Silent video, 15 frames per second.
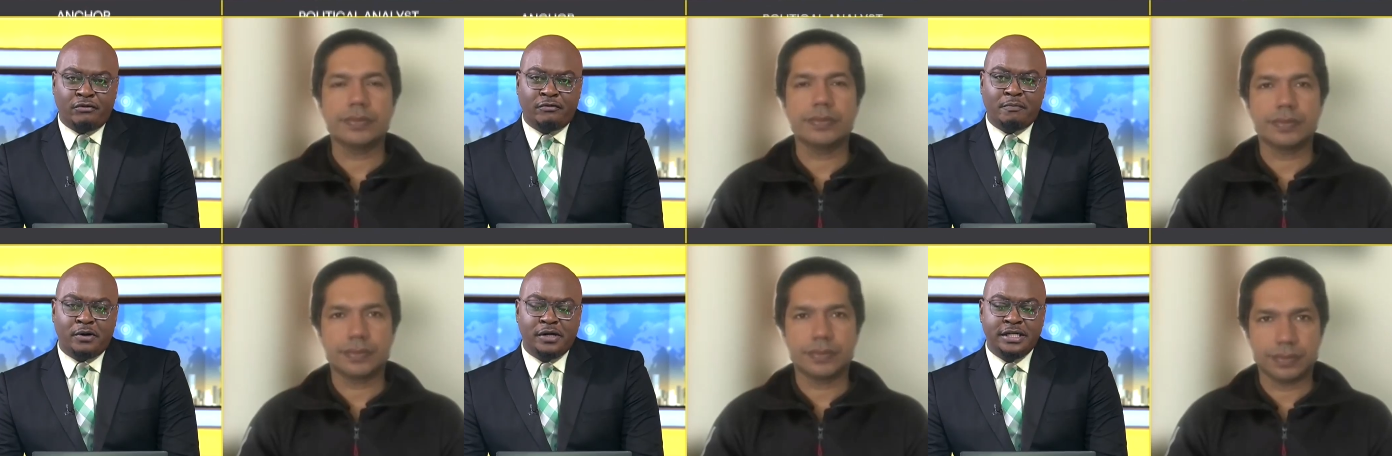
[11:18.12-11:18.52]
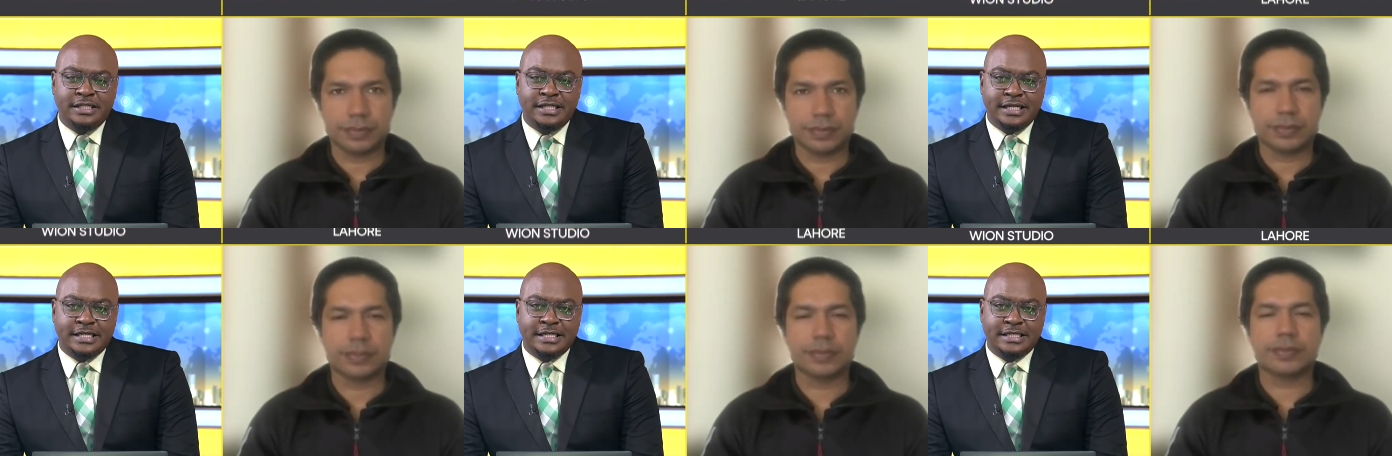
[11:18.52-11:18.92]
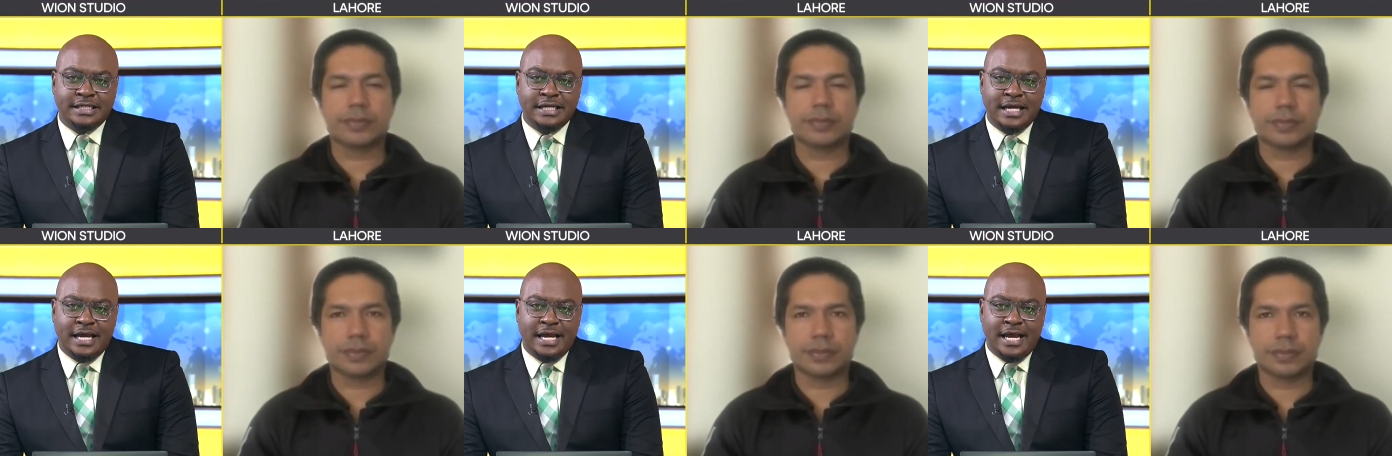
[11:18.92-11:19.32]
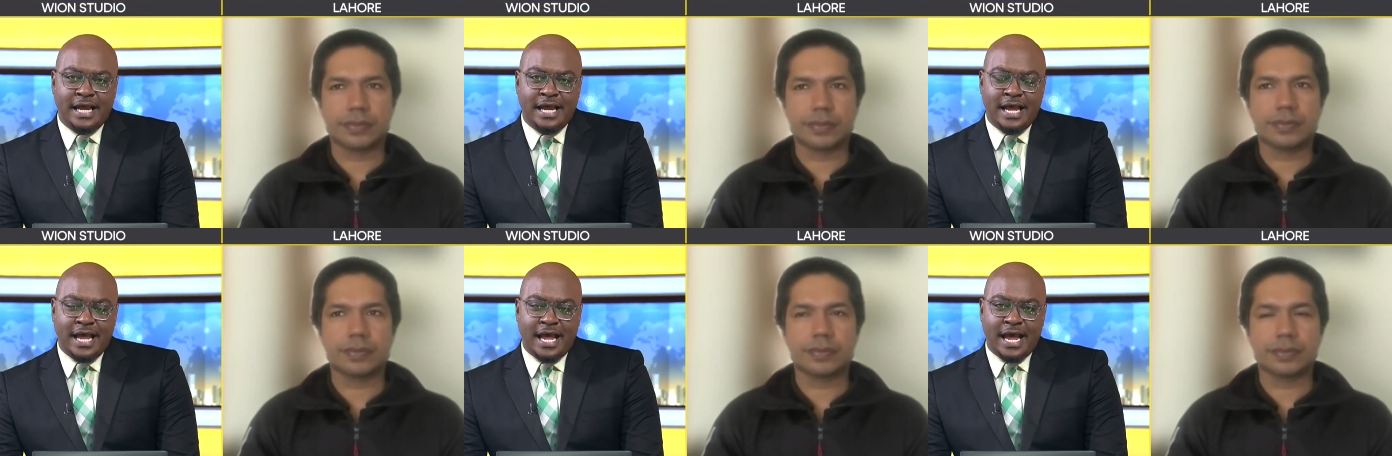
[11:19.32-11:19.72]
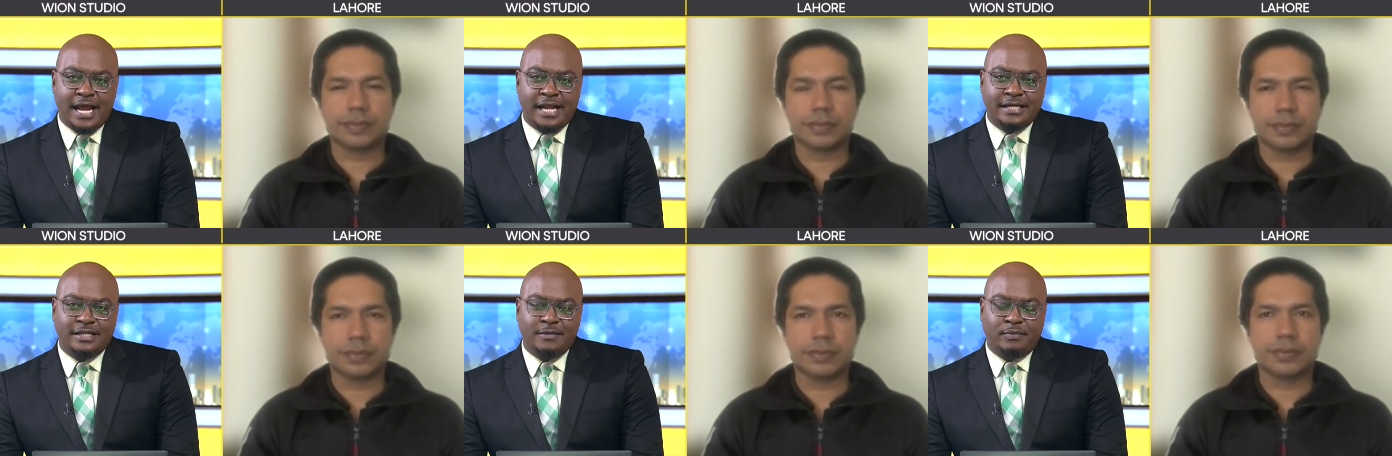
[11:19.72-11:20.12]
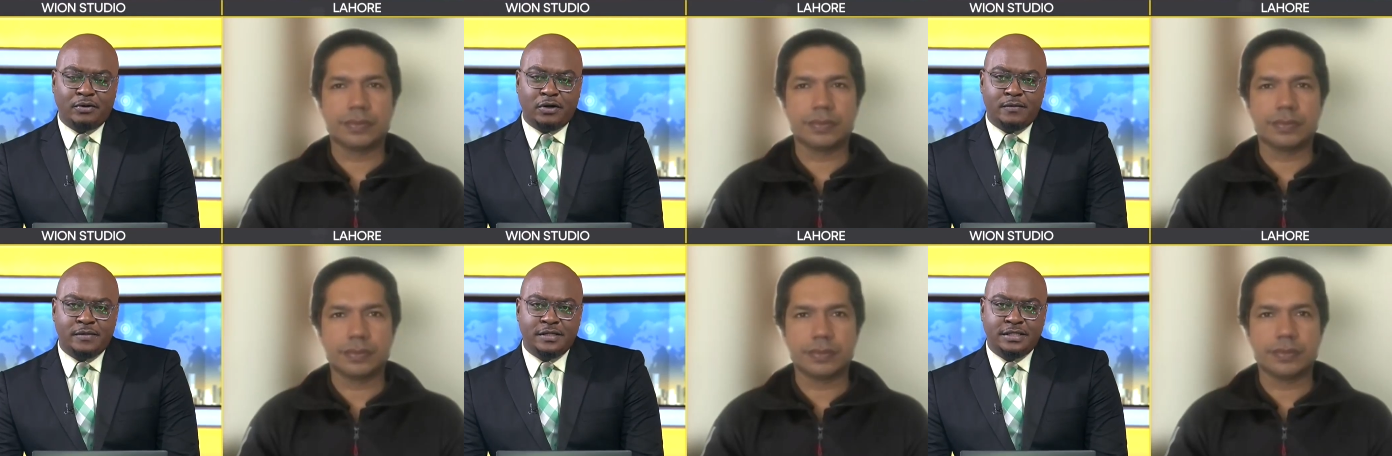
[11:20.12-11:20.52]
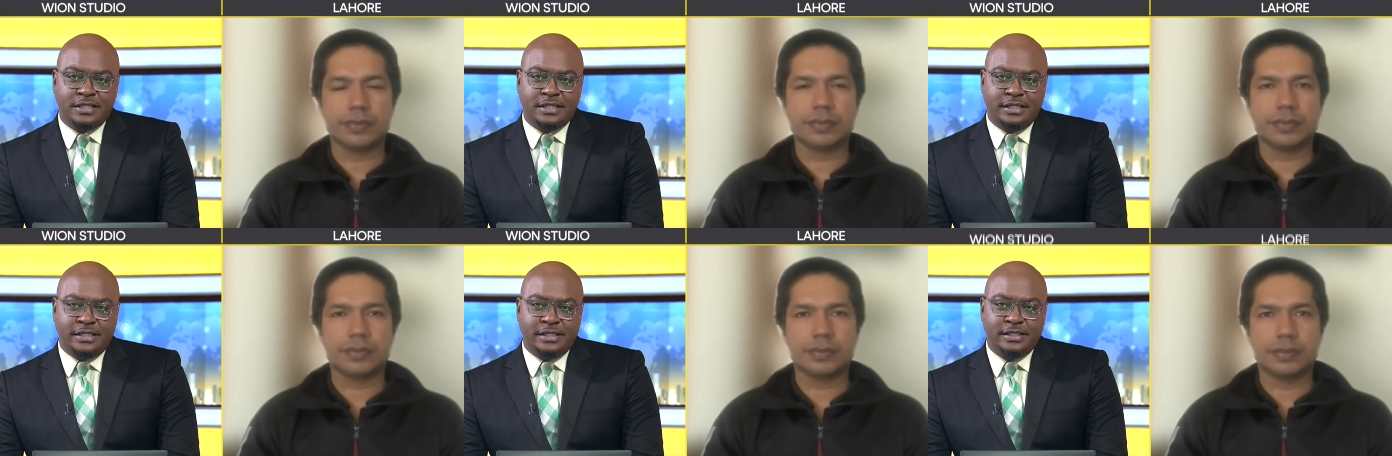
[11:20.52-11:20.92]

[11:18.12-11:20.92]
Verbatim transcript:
Speaker 1: of politics and diplomacy.